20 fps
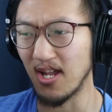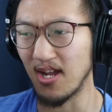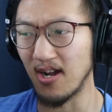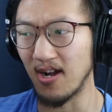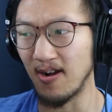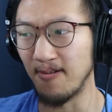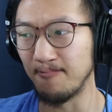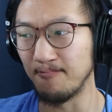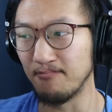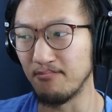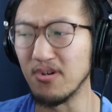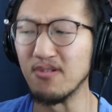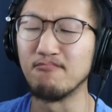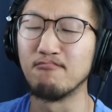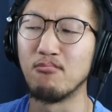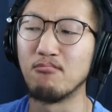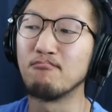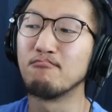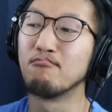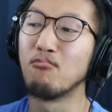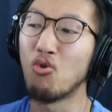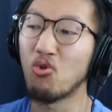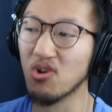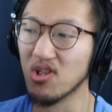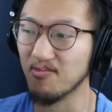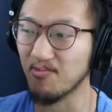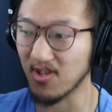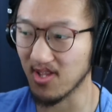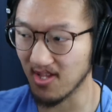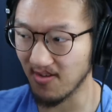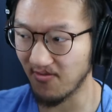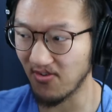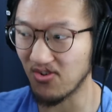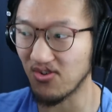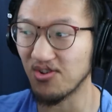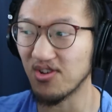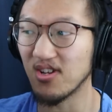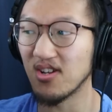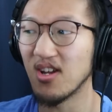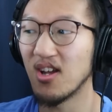But more
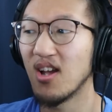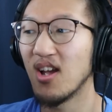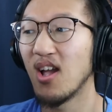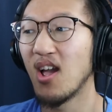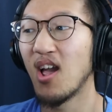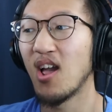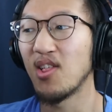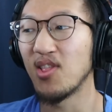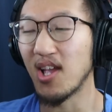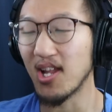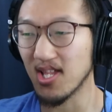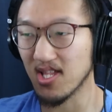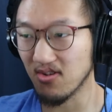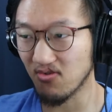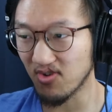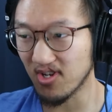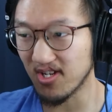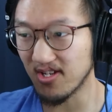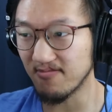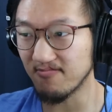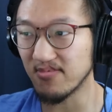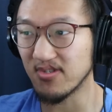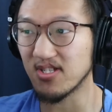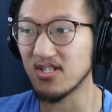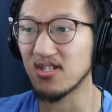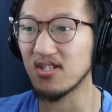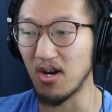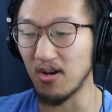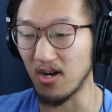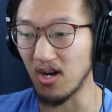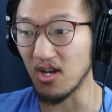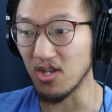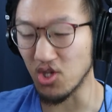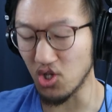specifically, that screamed a